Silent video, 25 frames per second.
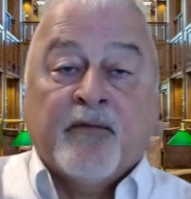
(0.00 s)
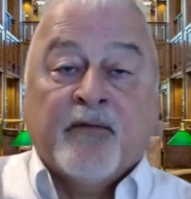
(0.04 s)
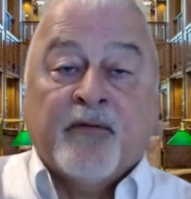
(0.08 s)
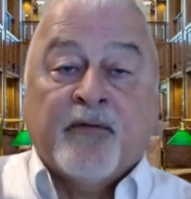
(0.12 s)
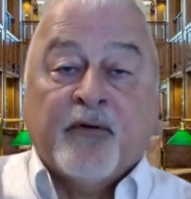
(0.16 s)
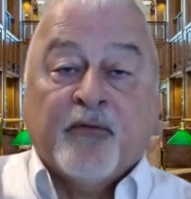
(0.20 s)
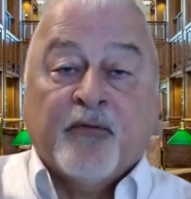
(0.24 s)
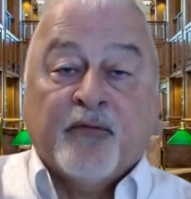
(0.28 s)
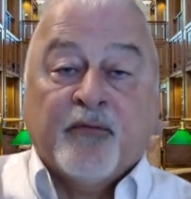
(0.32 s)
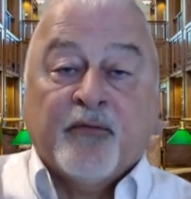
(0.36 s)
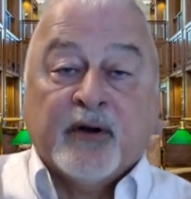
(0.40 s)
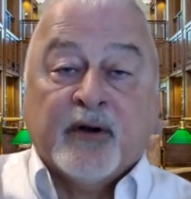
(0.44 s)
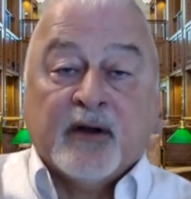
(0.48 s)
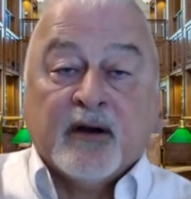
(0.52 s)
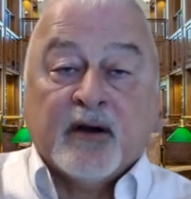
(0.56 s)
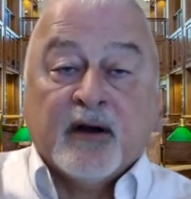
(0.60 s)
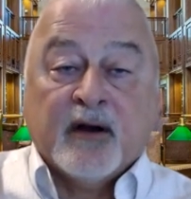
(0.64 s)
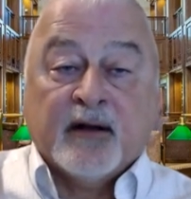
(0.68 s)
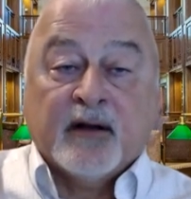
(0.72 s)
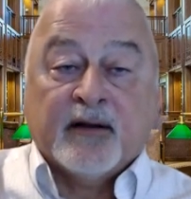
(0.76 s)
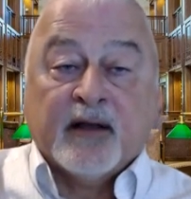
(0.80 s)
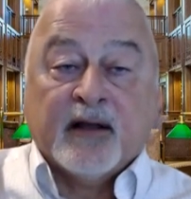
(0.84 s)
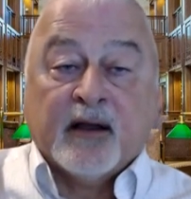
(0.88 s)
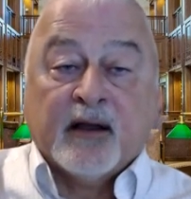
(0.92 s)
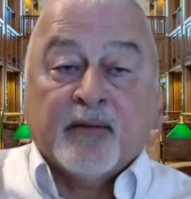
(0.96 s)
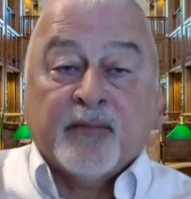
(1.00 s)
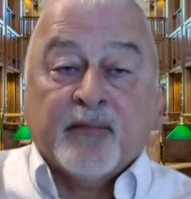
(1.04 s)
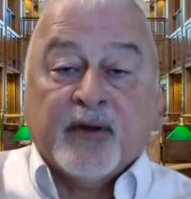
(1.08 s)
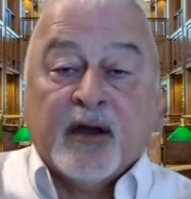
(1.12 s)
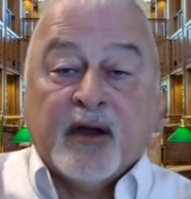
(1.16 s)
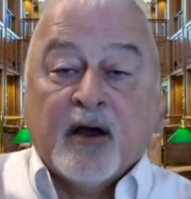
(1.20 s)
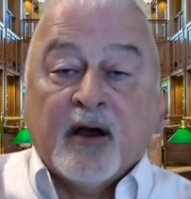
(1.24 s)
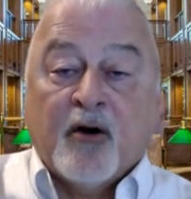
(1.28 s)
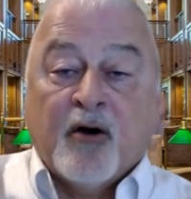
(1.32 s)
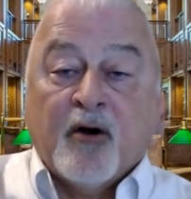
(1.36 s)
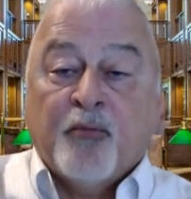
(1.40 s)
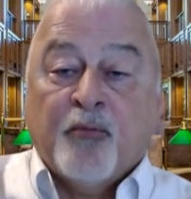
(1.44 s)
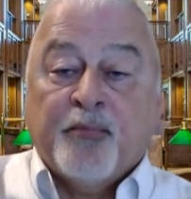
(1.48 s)
feel free to contact
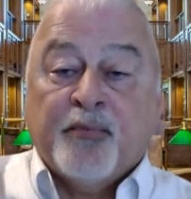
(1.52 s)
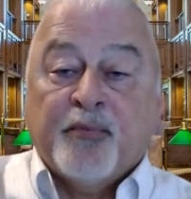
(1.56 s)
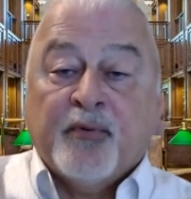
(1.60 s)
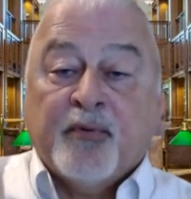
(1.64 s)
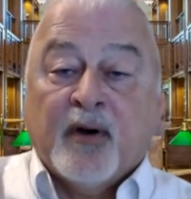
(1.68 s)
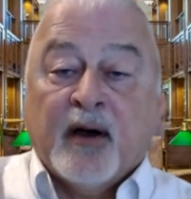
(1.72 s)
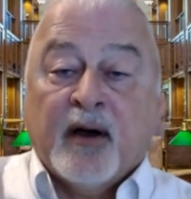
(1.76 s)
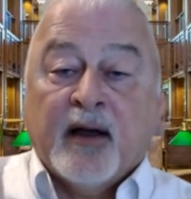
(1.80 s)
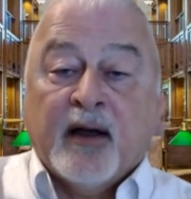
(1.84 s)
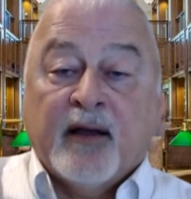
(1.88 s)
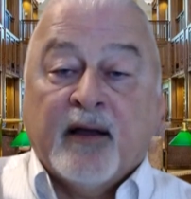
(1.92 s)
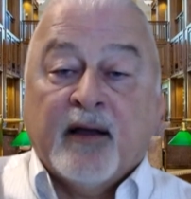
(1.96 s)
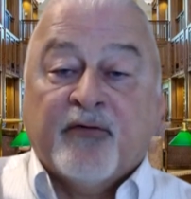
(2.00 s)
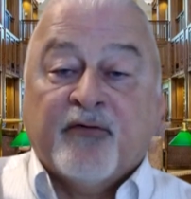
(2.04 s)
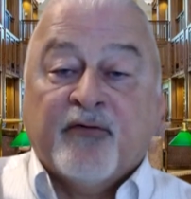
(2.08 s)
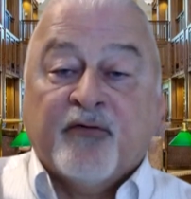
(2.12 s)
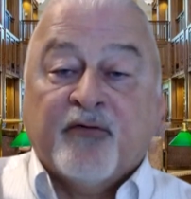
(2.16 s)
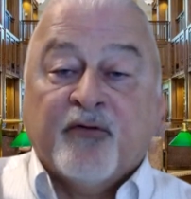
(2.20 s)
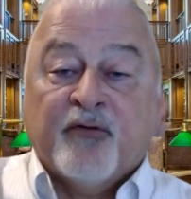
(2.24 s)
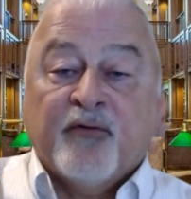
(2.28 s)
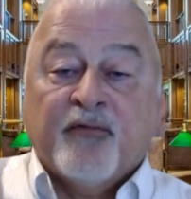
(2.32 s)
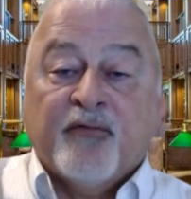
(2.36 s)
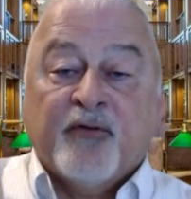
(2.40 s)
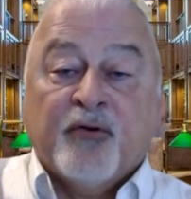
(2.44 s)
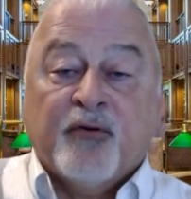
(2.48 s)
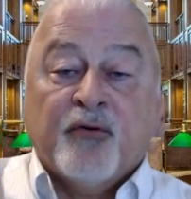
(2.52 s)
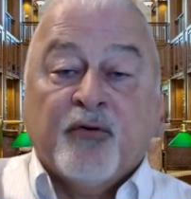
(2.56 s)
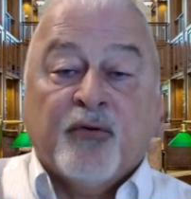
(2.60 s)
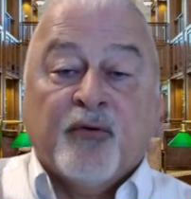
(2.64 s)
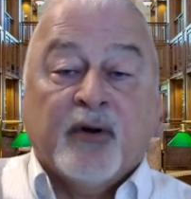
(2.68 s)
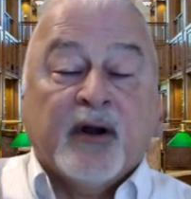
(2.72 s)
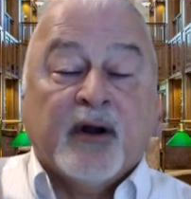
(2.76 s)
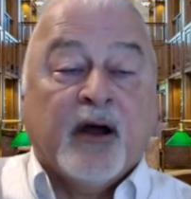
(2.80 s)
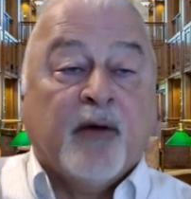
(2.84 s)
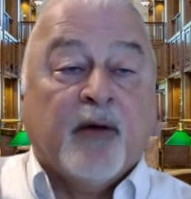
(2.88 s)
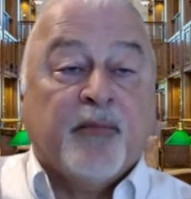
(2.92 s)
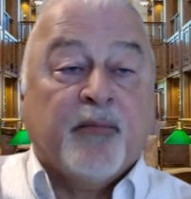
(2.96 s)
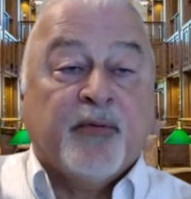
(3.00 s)
me. I hope I serve
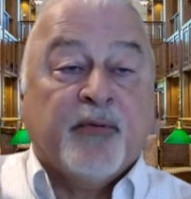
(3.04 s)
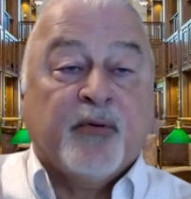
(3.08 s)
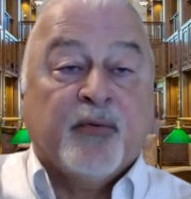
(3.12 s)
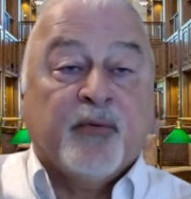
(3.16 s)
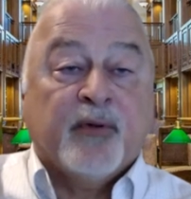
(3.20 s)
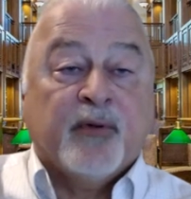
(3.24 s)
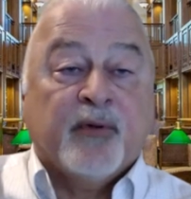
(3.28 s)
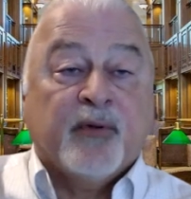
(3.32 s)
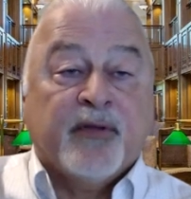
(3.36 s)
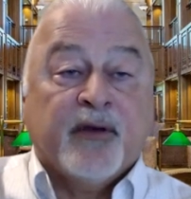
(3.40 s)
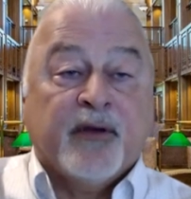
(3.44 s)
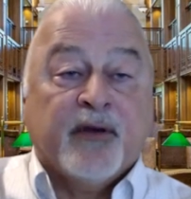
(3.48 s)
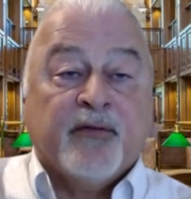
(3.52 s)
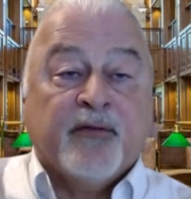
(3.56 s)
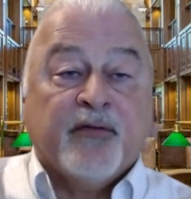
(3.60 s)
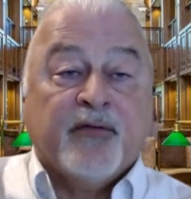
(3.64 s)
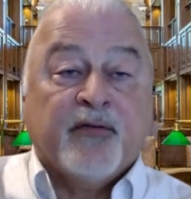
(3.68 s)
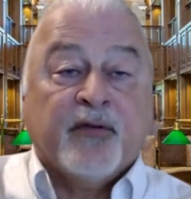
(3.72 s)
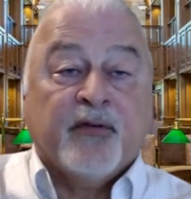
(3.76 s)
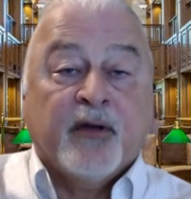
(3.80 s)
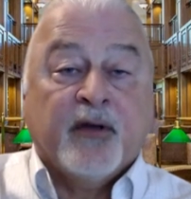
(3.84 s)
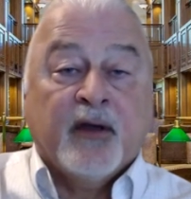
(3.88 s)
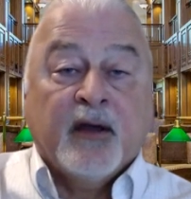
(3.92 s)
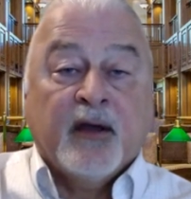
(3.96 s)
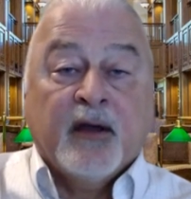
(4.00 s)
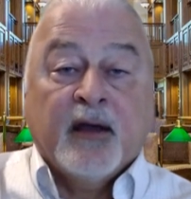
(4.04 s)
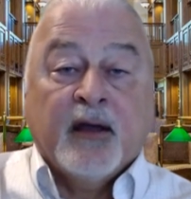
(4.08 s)
you and help you with this.